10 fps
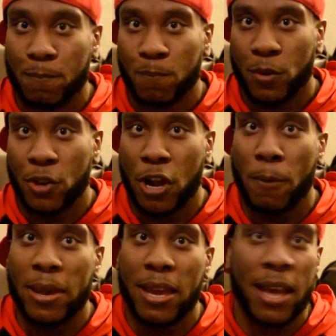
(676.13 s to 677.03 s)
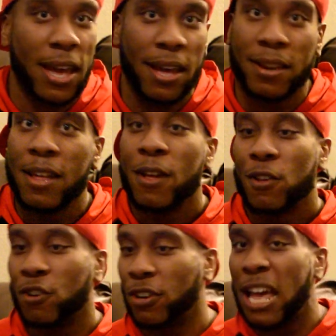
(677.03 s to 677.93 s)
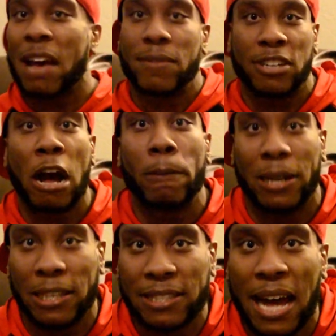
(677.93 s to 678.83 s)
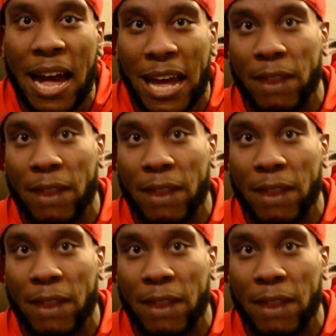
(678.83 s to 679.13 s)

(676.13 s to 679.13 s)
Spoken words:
You know what I mean? And you're going to have a dominant side.